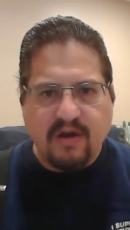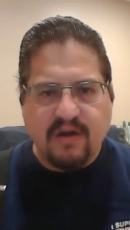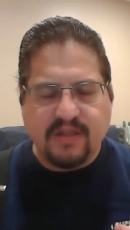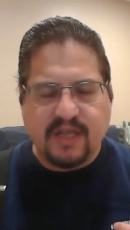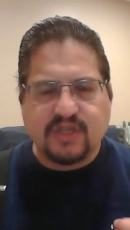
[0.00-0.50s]

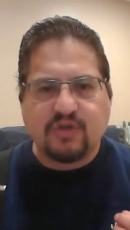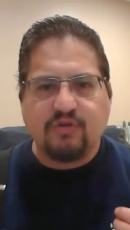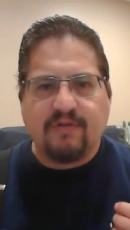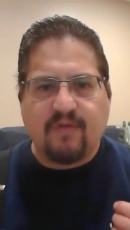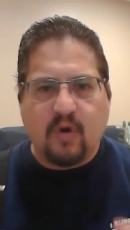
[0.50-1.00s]
that's
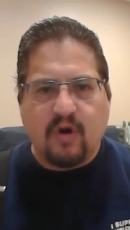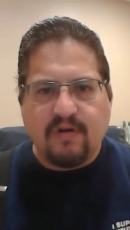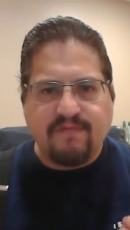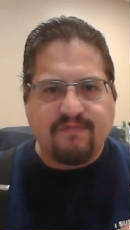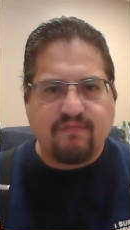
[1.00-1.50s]
true of
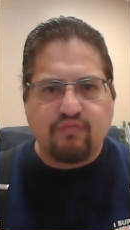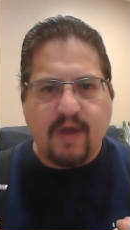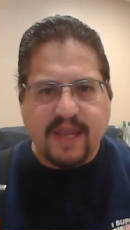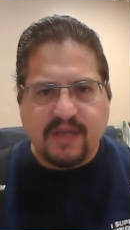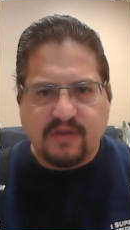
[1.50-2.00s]
all
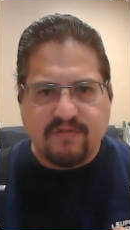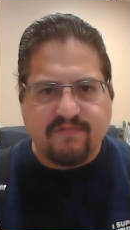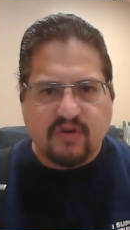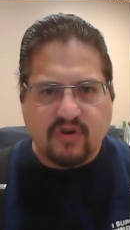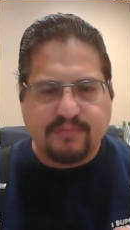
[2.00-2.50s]
regular
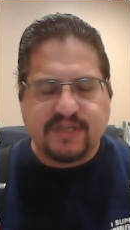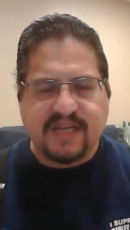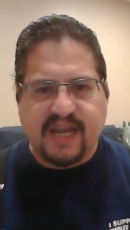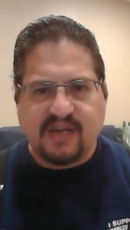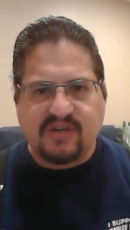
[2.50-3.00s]
verbs
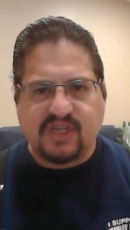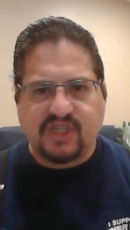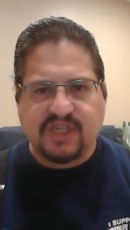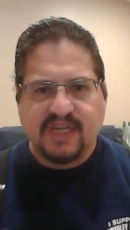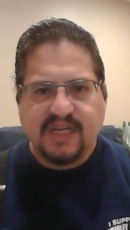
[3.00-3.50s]
in
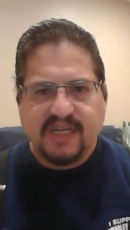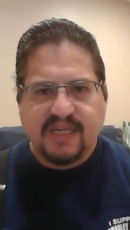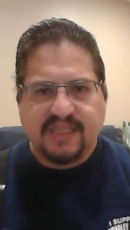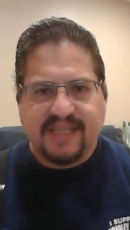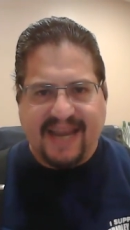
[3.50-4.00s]
English
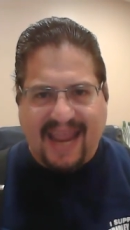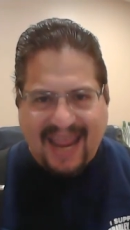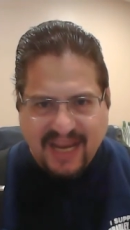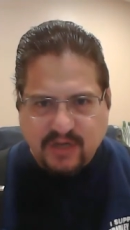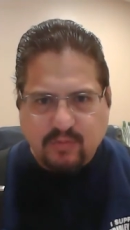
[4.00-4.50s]
that
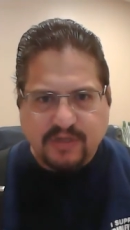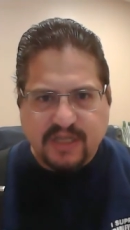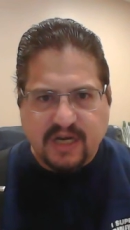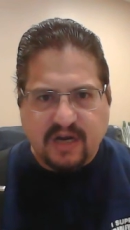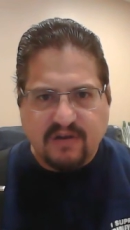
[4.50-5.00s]
end with
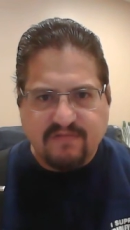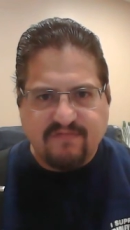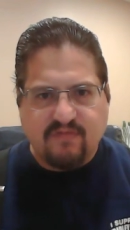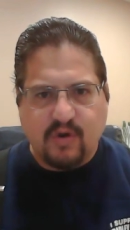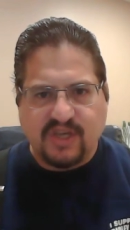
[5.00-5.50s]
an
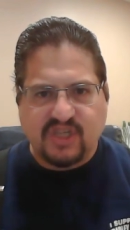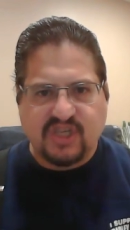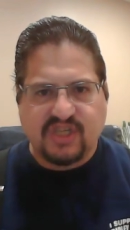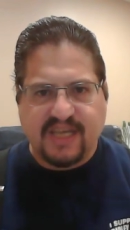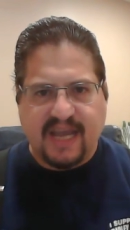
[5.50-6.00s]

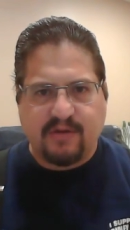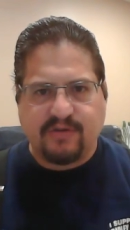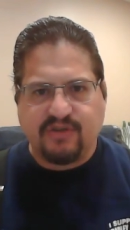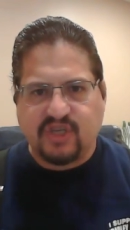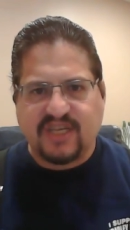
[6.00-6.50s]
unvoiced sound.
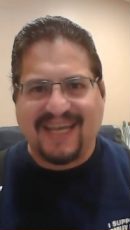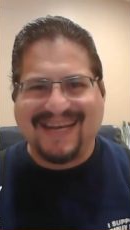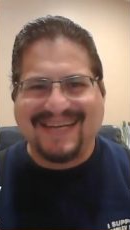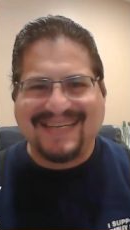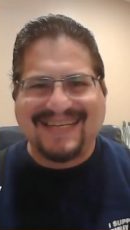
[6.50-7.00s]
You just add
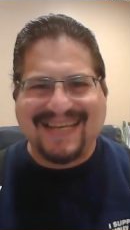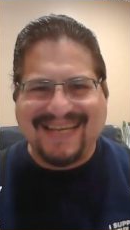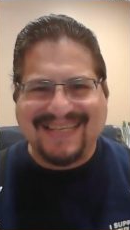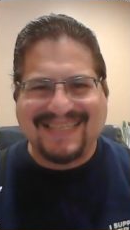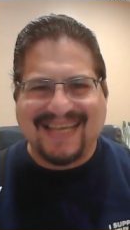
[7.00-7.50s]
a
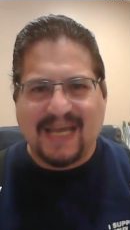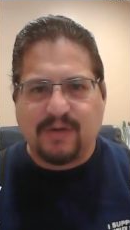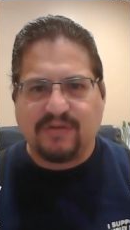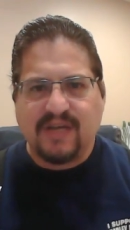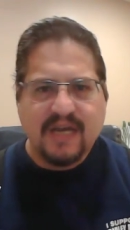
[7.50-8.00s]
T
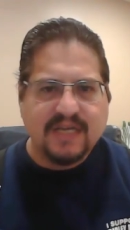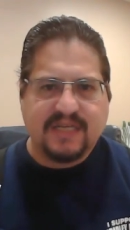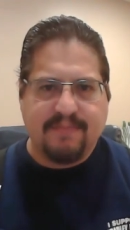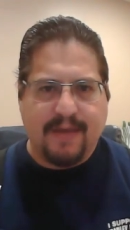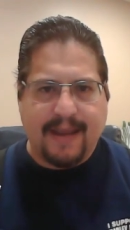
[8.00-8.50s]
sound
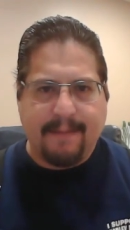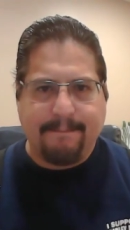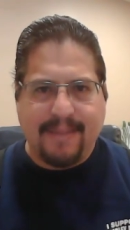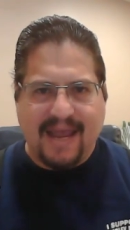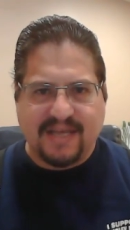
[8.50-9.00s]
to make
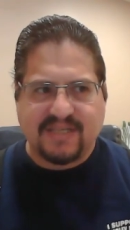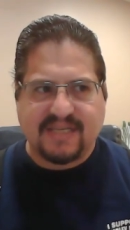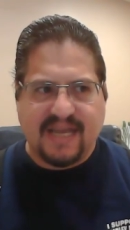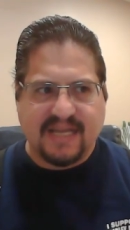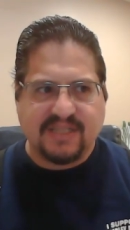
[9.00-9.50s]
it past
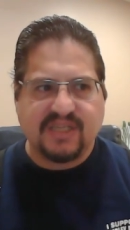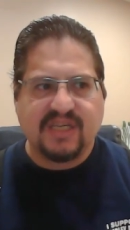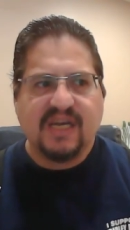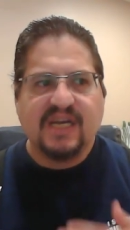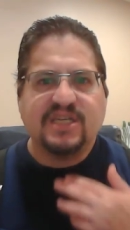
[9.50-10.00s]
tense.
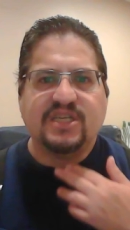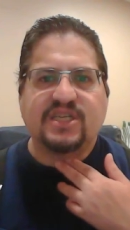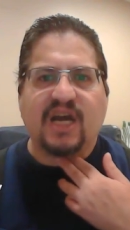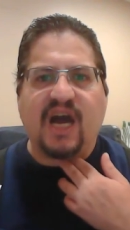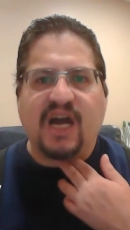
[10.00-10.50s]

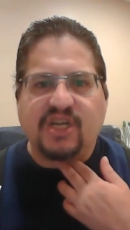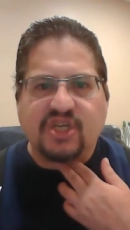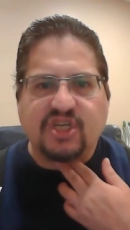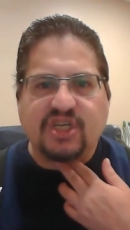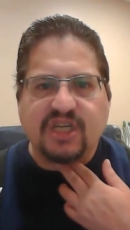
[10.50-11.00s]

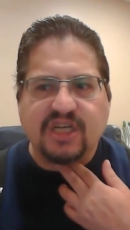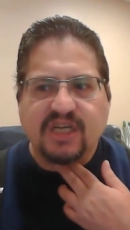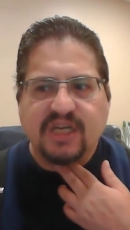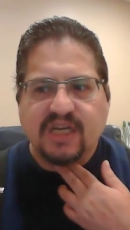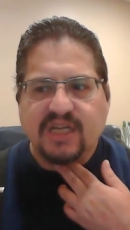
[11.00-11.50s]
Touched,
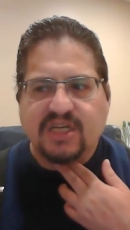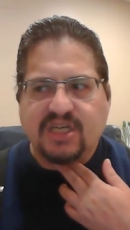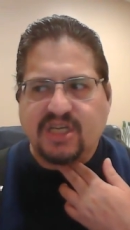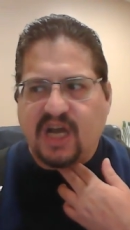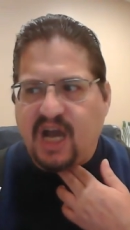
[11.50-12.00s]

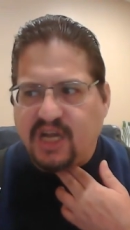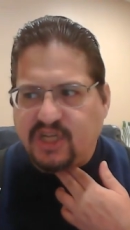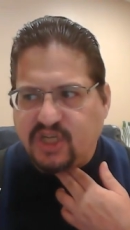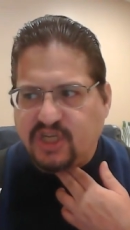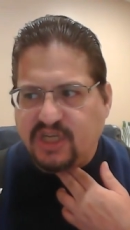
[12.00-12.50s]

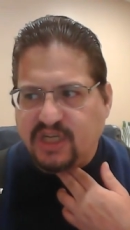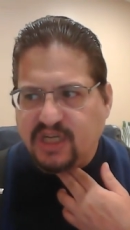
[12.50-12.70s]
touched,